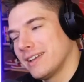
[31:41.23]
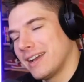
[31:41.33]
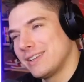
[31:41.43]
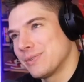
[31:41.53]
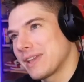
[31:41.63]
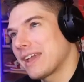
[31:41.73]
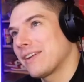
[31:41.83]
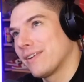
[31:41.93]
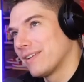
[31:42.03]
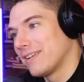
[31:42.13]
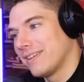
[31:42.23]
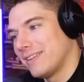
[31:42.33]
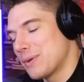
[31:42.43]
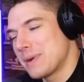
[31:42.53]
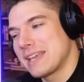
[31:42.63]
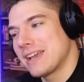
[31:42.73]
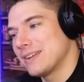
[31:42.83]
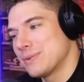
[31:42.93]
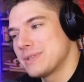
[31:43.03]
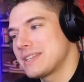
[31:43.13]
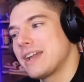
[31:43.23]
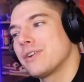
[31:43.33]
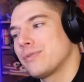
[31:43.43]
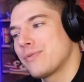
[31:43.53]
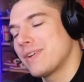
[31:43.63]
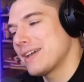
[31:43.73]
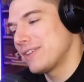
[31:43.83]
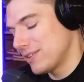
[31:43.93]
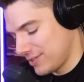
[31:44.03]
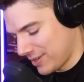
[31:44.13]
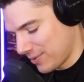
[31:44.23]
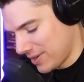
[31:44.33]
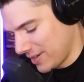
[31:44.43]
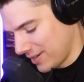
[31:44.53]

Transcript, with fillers: I don't care. Nobody care. Nobody's cared for five years, Gohan.